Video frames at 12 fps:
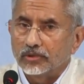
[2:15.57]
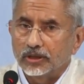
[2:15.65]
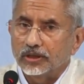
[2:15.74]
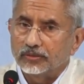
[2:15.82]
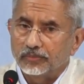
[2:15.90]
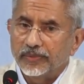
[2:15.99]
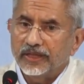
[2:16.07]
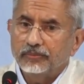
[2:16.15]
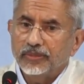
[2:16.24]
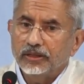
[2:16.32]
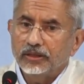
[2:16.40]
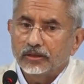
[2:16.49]
Now, it
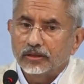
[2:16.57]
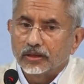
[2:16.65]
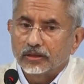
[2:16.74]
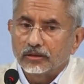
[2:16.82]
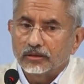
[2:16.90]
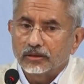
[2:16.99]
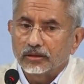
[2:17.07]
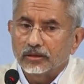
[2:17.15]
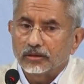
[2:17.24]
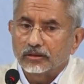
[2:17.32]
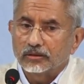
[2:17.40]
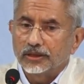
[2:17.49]
may be
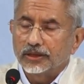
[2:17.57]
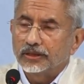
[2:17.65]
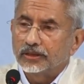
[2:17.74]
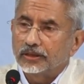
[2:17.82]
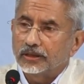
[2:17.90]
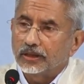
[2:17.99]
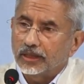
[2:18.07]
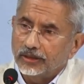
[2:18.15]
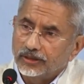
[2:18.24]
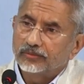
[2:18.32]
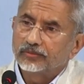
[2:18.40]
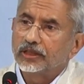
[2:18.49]
uh,
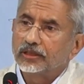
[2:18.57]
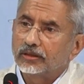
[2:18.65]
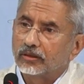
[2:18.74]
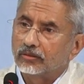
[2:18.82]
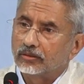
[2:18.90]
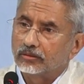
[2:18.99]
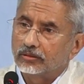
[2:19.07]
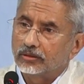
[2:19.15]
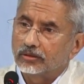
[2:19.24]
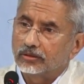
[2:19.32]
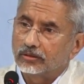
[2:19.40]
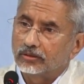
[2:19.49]
the endeavor
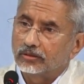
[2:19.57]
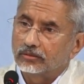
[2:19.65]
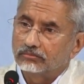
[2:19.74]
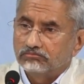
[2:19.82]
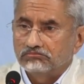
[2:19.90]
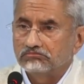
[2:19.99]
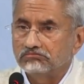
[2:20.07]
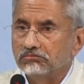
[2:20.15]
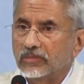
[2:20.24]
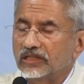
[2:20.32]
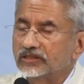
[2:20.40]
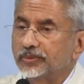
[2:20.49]
or uh,
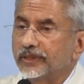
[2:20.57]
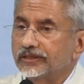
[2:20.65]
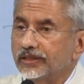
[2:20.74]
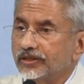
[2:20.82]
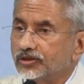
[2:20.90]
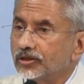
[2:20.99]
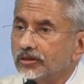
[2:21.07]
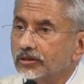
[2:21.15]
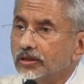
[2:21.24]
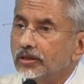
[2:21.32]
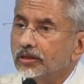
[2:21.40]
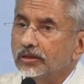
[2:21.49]

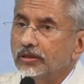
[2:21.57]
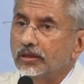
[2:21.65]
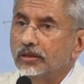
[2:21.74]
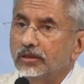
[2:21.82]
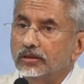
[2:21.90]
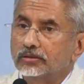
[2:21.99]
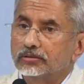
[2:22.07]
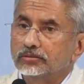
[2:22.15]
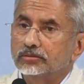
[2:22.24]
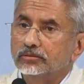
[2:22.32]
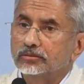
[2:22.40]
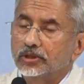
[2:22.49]
expectation
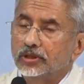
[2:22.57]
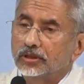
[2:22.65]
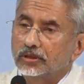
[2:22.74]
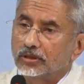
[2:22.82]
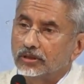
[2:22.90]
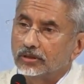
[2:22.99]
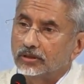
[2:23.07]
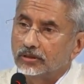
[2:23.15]
uh, to